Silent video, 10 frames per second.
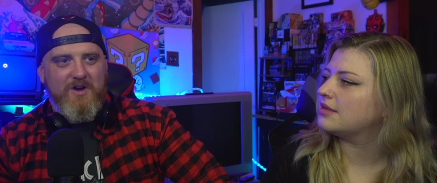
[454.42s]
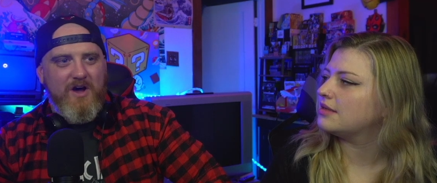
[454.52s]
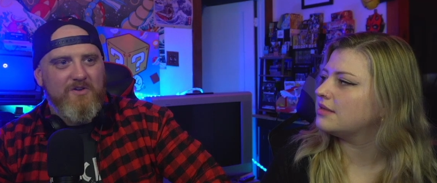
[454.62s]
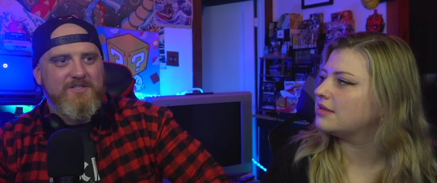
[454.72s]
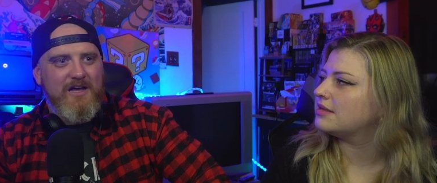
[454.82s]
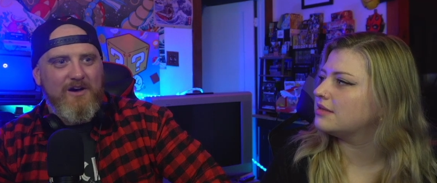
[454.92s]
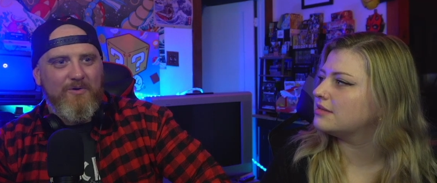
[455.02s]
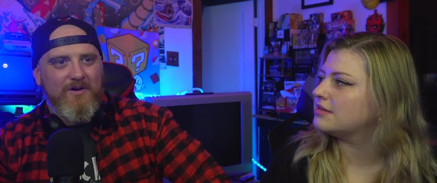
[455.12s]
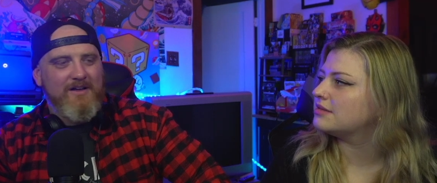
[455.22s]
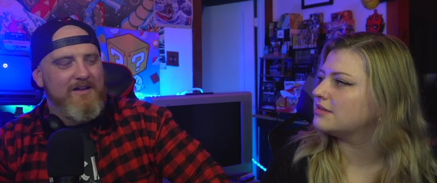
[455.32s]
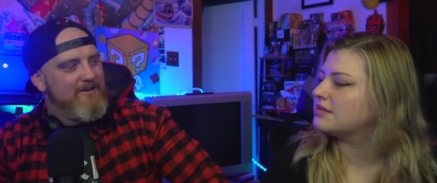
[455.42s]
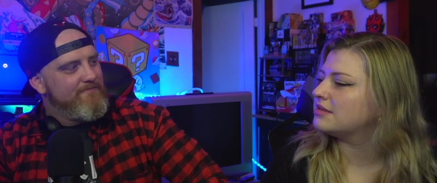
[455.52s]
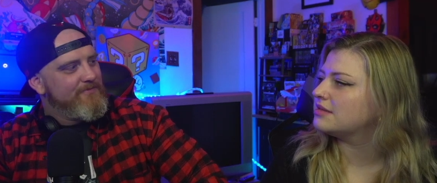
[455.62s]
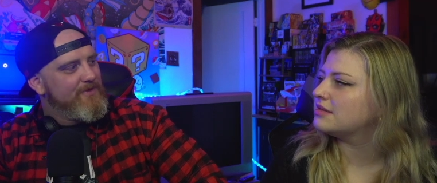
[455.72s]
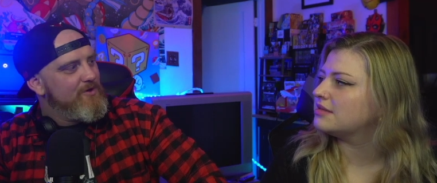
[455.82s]
Speaker 1: also?
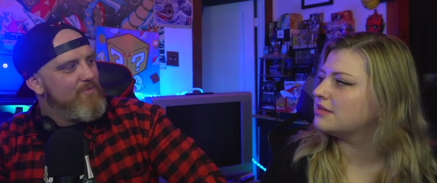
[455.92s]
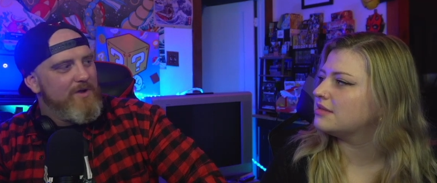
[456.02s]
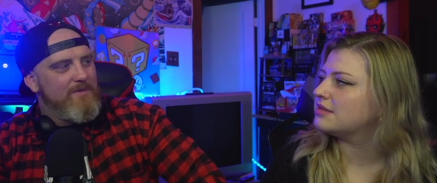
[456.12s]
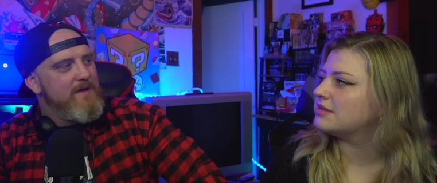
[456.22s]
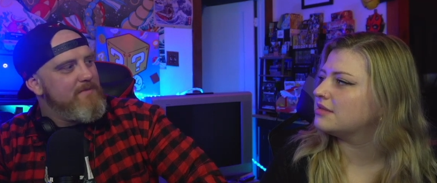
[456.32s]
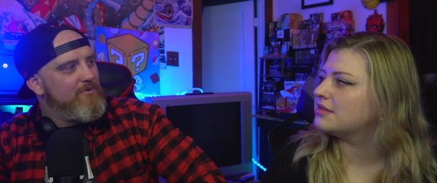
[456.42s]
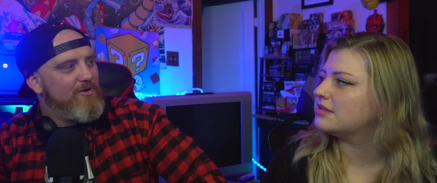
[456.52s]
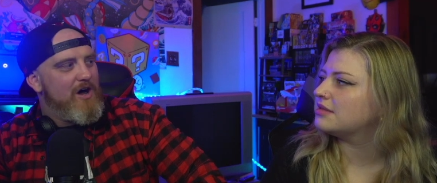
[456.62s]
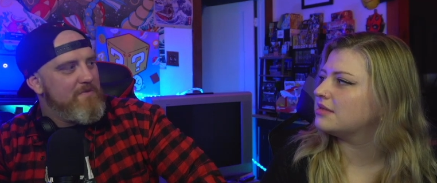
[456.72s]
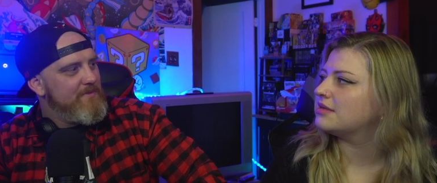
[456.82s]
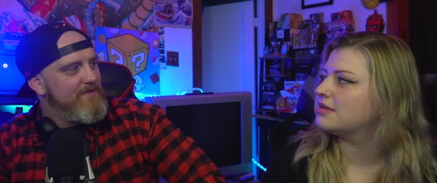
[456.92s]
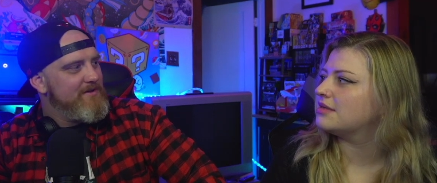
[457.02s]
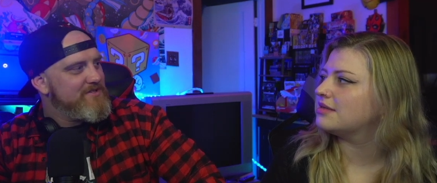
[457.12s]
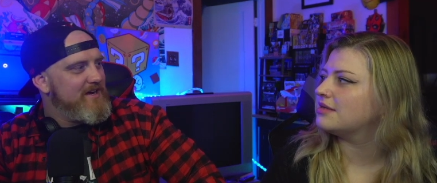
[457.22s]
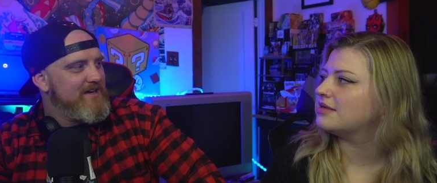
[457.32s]
When people open
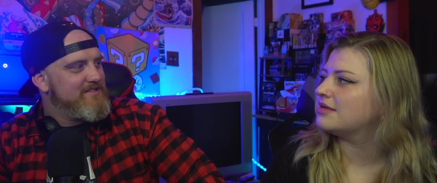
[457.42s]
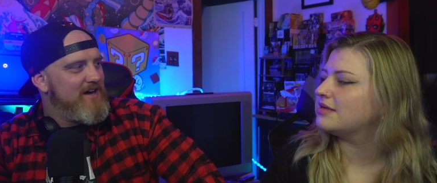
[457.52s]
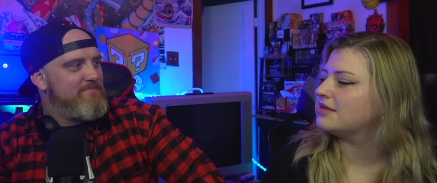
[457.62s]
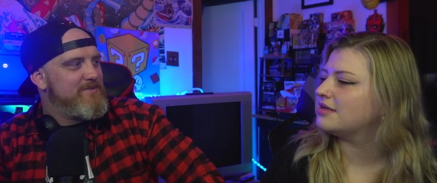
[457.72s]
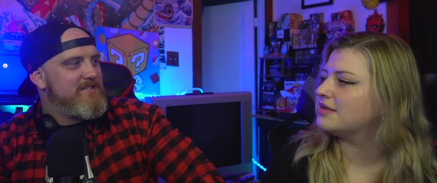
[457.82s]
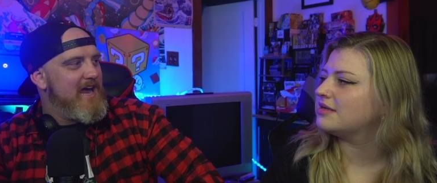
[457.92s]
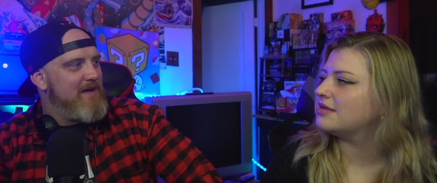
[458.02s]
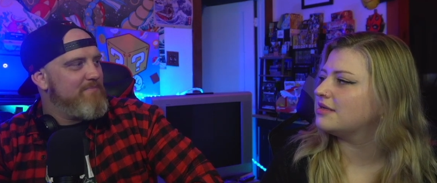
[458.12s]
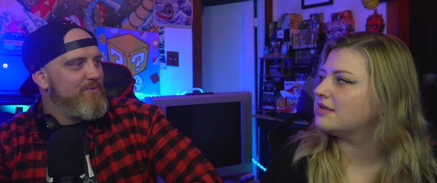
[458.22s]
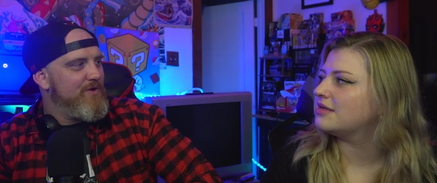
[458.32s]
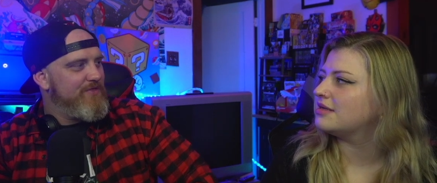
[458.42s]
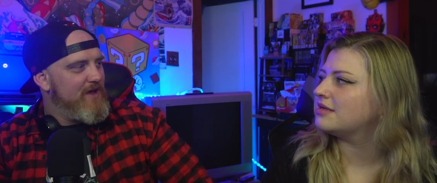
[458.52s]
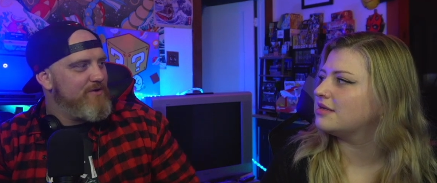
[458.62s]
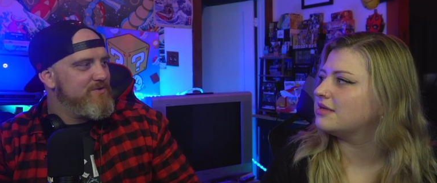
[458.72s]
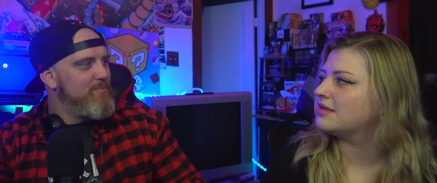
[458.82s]
those things up to tamper with
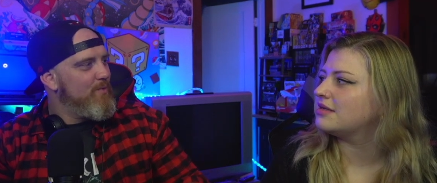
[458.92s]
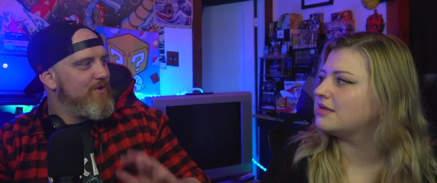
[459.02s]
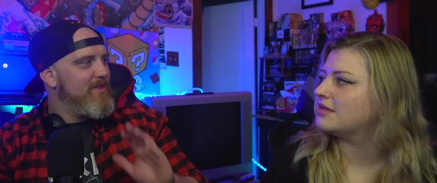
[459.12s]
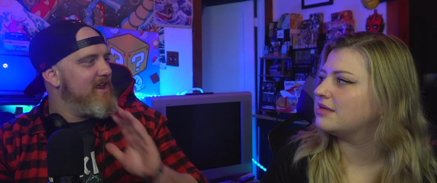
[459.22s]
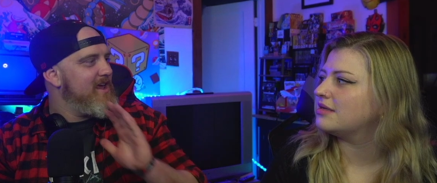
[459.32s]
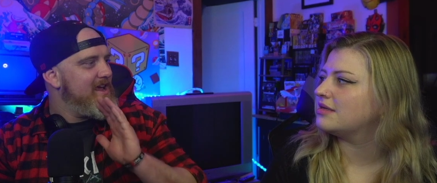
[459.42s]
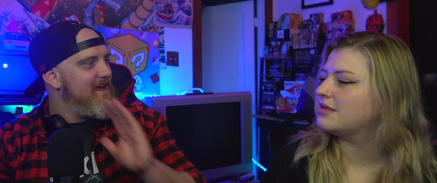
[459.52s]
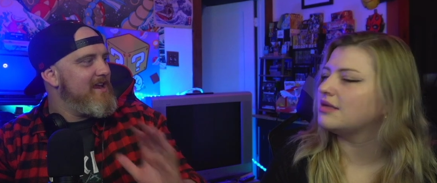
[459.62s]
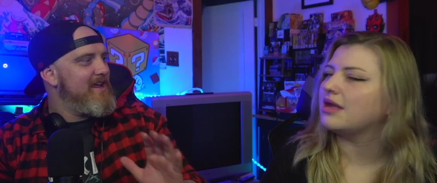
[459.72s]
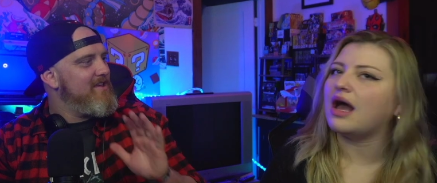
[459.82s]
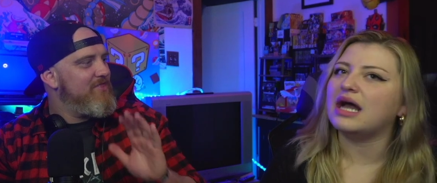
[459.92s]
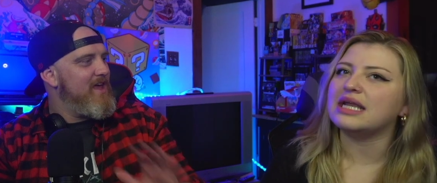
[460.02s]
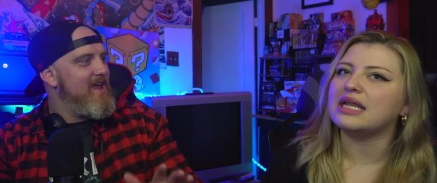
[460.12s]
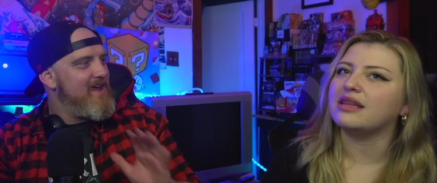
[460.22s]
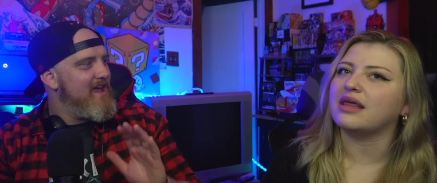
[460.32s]
those more than anything I
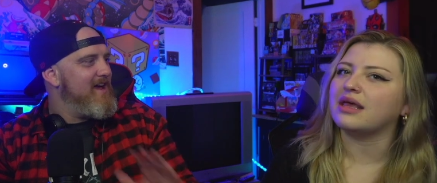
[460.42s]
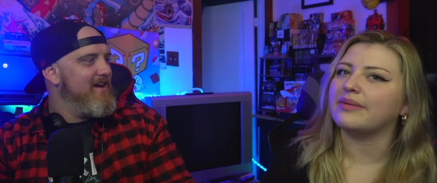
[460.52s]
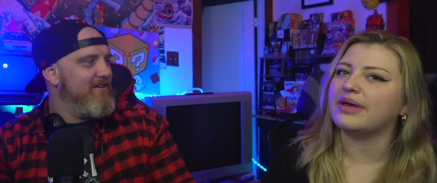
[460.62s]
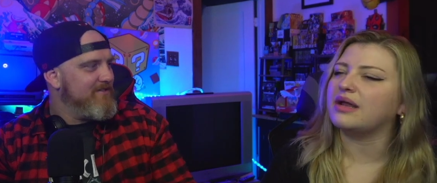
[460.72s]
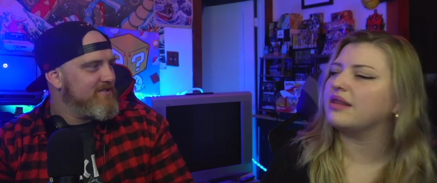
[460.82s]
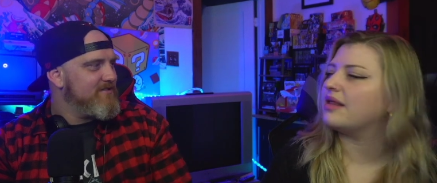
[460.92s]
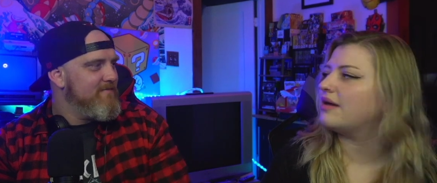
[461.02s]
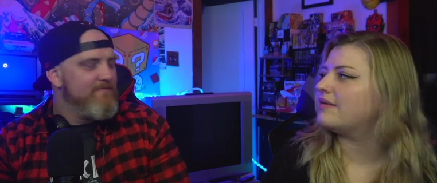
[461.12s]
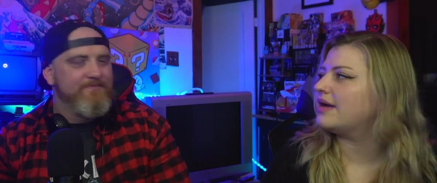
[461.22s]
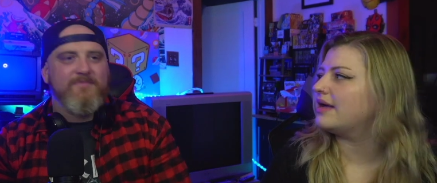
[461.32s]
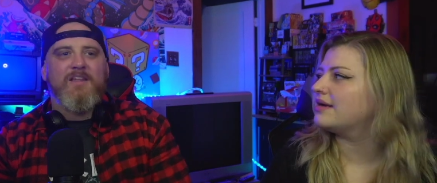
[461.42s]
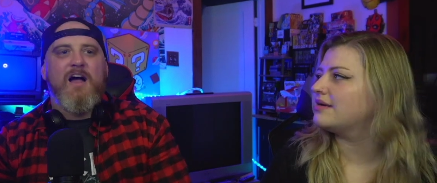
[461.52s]
didn't think else, about it that way.